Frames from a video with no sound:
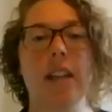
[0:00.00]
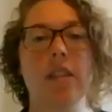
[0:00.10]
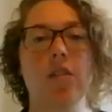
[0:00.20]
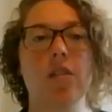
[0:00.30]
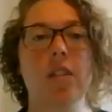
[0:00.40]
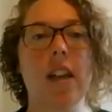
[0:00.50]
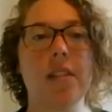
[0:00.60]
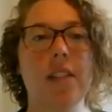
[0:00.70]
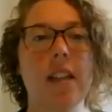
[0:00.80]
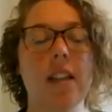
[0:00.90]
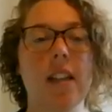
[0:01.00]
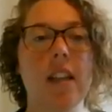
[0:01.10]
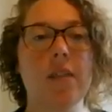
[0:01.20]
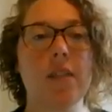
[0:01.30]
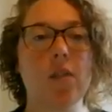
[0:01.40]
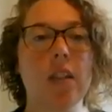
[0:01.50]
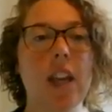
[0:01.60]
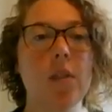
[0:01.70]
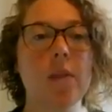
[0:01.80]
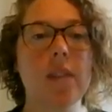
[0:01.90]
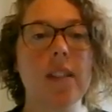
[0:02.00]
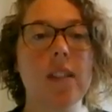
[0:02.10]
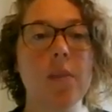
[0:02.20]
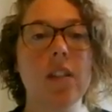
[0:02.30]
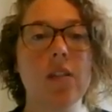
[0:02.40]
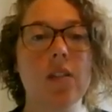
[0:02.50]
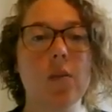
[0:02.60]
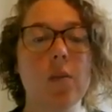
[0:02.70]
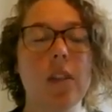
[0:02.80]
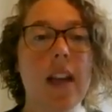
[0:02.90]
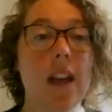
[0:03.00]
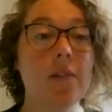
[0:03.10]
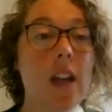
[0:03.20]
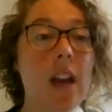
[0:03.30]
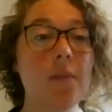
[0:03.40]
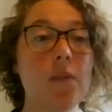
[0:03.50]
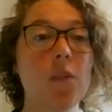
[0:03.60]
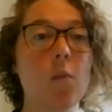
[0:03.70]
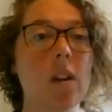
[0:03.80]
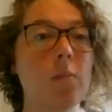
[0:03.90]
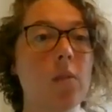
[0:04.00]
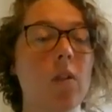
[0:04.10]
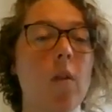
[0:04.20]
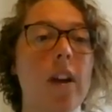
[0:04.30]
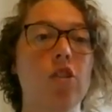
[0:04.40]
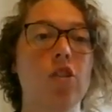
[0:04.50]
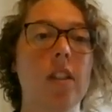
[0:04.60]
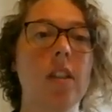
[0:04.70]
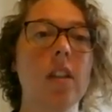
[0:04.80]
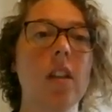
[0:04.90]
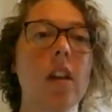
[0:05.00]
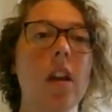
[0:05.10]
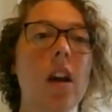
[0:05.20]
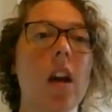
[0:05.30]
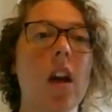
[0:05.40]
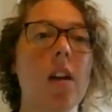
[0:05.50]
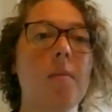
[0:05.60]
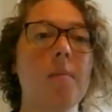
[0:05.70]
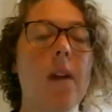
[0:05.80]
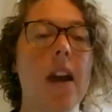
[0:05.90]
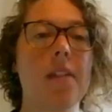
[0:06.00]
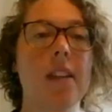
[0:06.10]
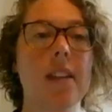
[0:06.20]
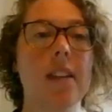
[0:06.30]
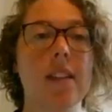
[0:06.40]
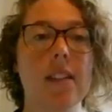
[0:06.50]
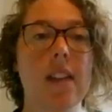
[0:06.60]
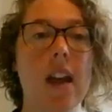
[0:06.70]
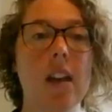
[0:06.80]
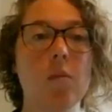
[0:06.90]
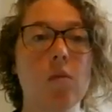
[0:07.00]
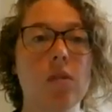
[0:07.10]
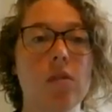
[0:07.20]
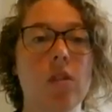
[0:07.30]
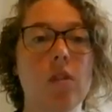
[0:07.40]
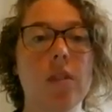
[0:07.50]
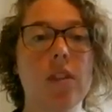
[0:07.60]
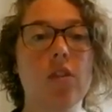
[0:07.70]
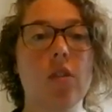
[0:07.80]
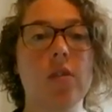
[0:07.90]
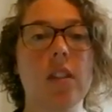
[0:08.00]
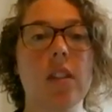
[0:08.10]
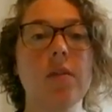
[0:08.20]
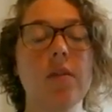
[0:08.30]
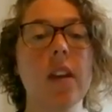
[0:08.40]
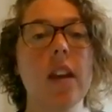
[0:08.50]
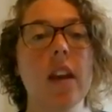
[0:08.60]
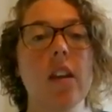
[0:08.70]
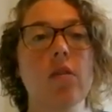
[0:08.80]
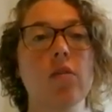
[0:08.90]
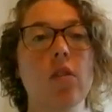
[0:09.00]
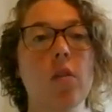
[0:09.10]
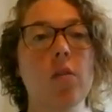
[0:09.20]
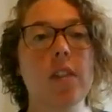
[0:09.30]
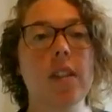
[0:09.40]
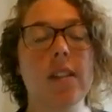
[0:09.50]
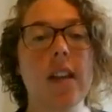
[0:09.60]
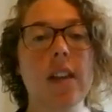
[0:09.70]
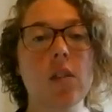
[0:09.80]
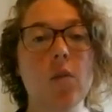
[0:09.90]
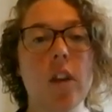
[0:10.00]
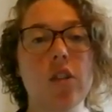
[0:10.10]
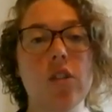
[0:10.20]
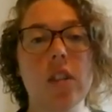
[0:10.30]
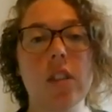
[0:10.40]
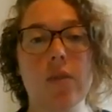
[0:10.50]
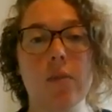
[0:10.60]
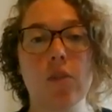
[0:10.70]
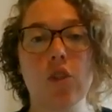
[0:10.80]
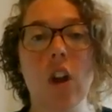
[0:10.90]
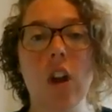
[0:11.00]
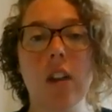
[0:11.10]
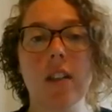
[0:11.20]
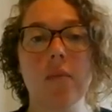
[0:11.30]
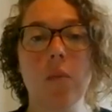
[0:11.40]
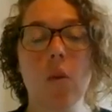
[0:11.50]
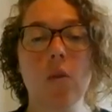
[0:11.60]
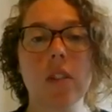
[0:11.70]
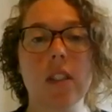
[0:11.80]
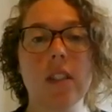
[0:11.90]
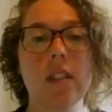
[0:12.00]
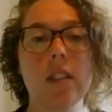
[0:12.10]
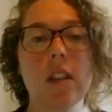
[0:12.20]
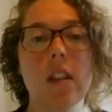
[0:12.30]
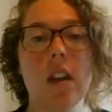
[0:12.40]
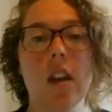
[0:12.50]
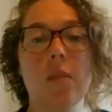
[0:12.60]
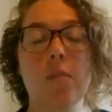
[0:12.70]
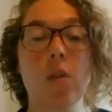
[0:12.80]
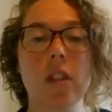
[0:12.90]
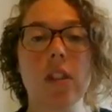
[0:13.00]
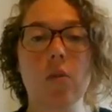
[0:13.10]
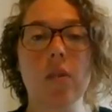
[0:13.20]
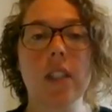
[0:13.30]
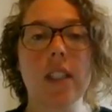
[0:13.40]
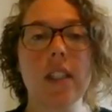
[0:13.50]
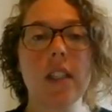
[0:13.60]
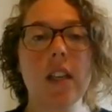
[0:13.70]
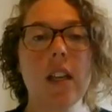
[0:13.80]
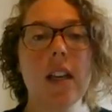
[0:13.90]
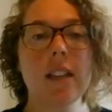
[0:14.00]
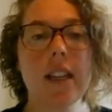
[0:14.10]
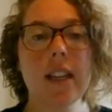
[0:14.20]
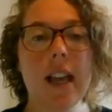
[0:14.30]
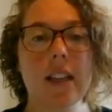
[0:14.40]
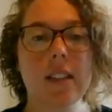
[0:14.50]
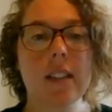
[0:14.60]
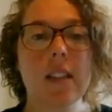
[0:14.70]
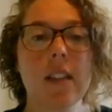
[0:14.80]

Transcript: answers. I think if it's okay with the speakers, we have time for one more question. I think this time we'll start with Joseph. So this next question is from Sean in Portland, Oregon, and they ask,